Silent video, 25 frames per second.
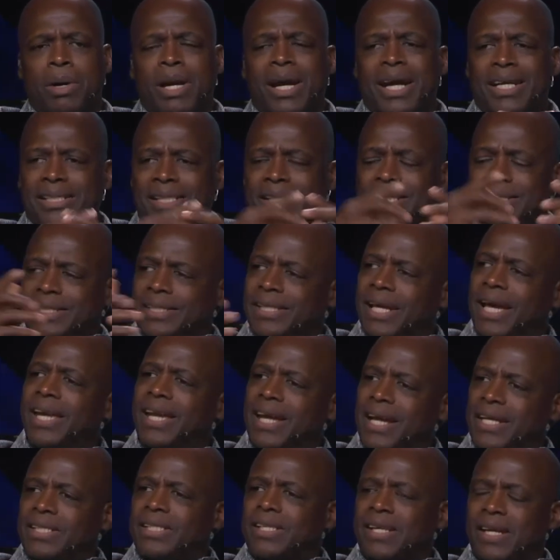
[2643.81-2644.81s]
but I just say
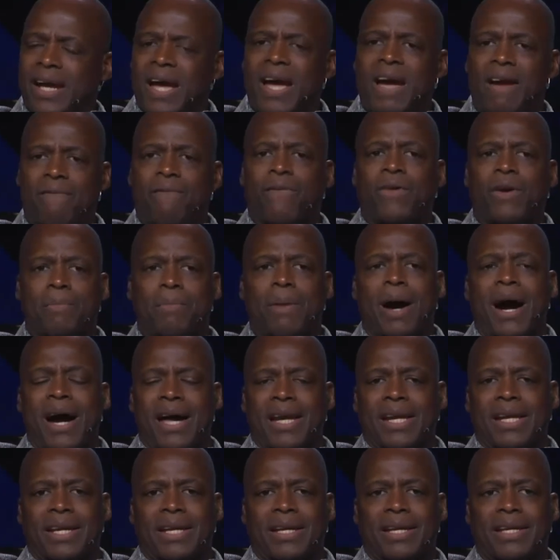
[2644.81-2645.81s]
that to
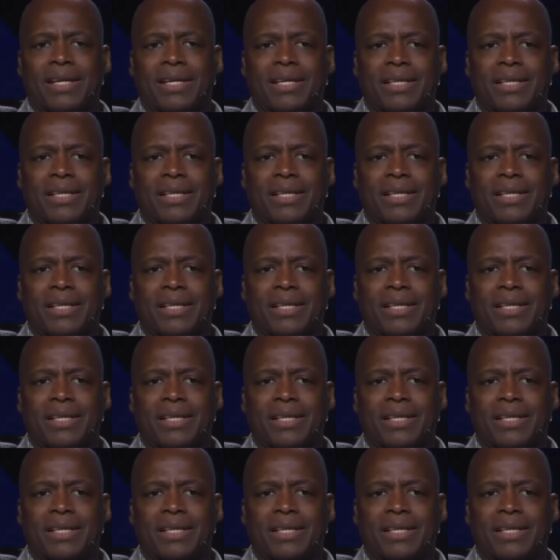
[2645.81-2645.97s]
everybody